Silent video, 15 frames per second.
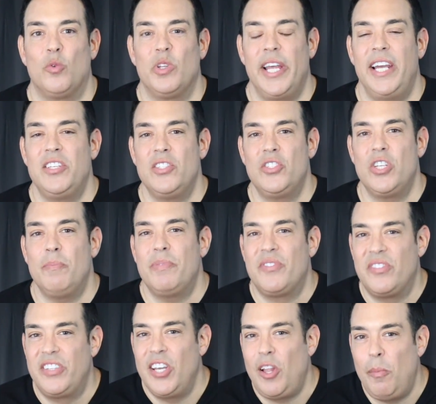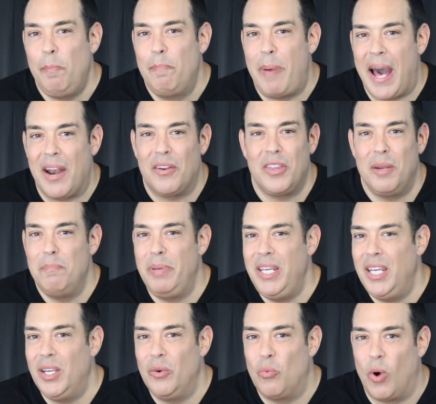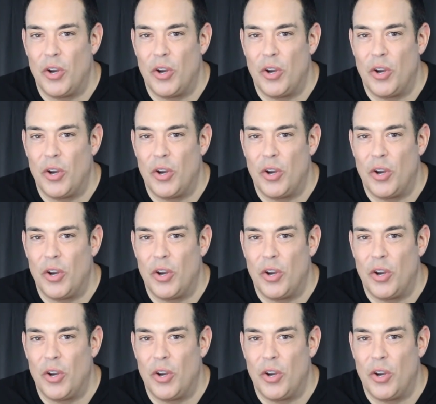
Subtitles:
relationship still better than being